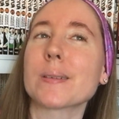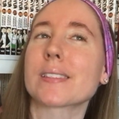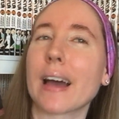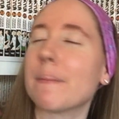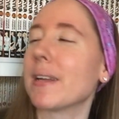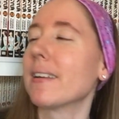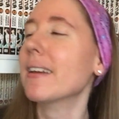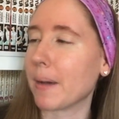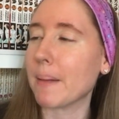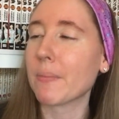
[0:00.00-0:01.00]
coming,
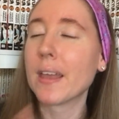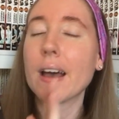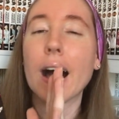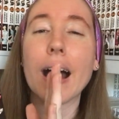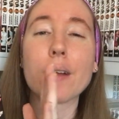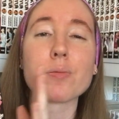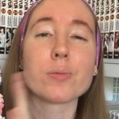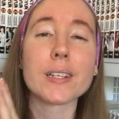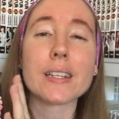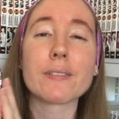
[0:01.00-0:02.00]
but I
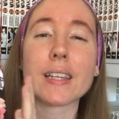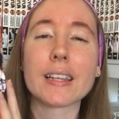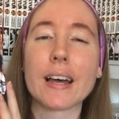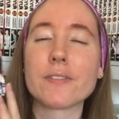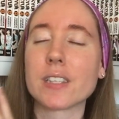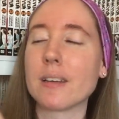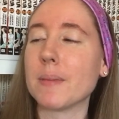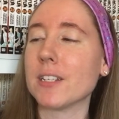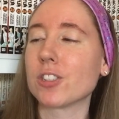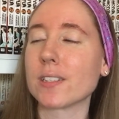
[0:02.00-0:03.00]
really, really loved him
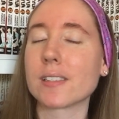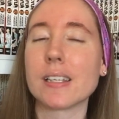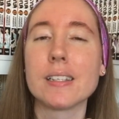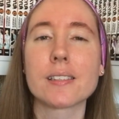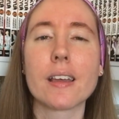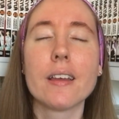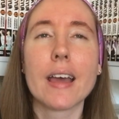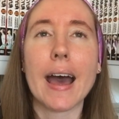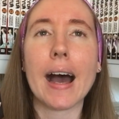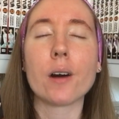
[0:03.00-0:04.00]
and just
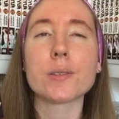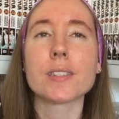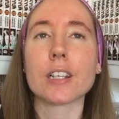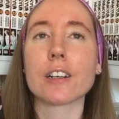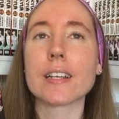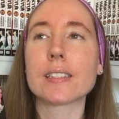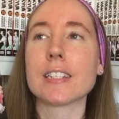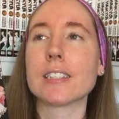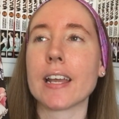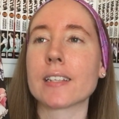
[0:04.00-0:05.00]
how serious
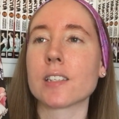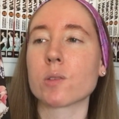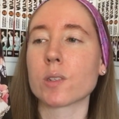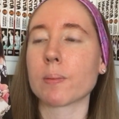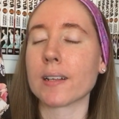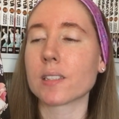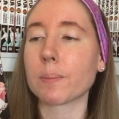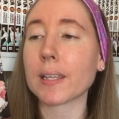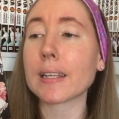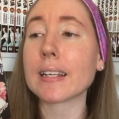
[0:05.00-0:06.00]
he takes his
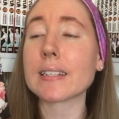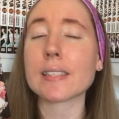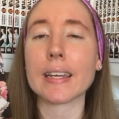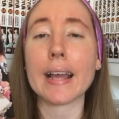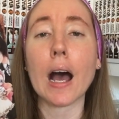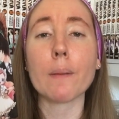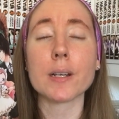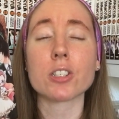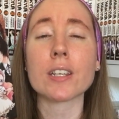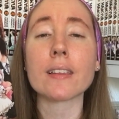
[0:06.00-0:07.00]
responsibilities and how
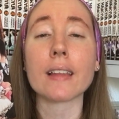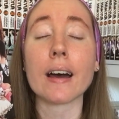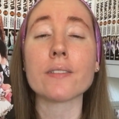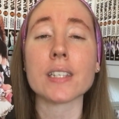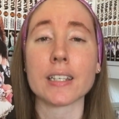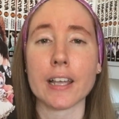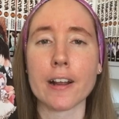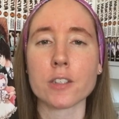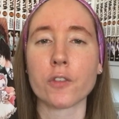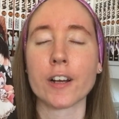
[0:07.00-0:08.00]
much he loves and
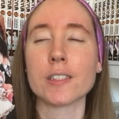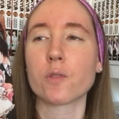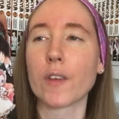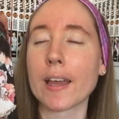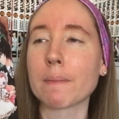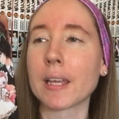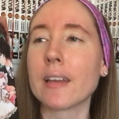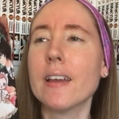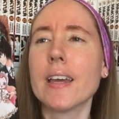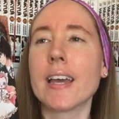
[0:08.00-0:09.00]
cares for his family.
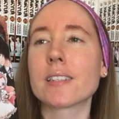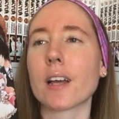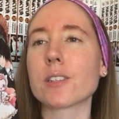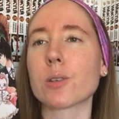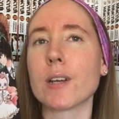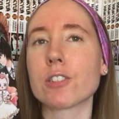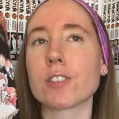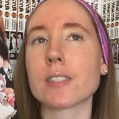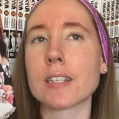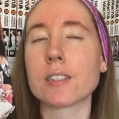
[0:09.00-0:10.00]
It's also
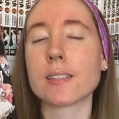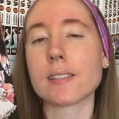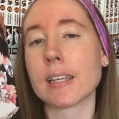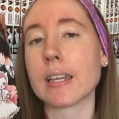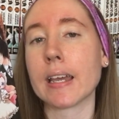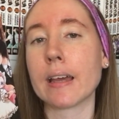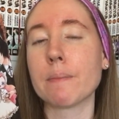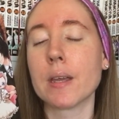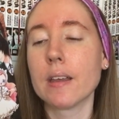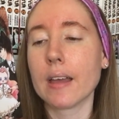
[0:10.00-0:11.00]
interesting to see
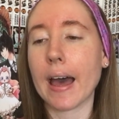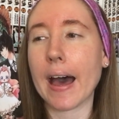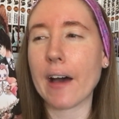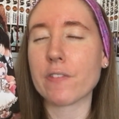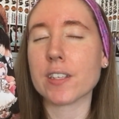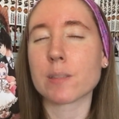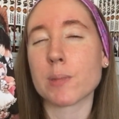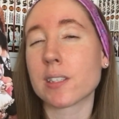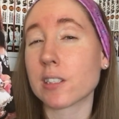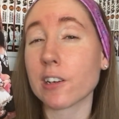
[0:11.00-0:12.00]
him have this
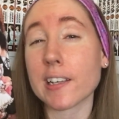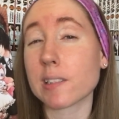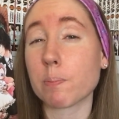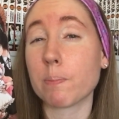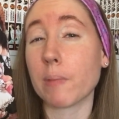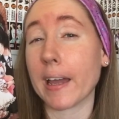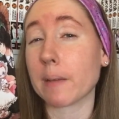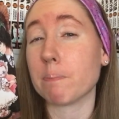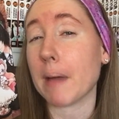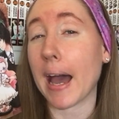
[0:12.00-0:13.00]
mysterious,
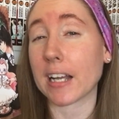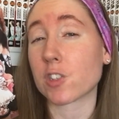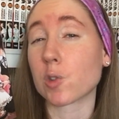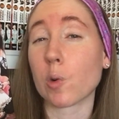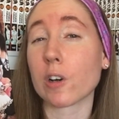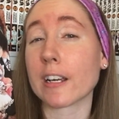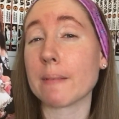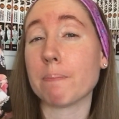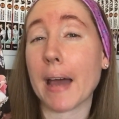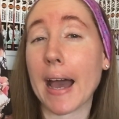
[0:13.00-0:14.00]
like,
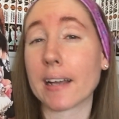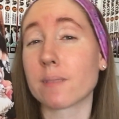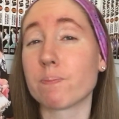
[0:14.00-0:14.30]
backstory, back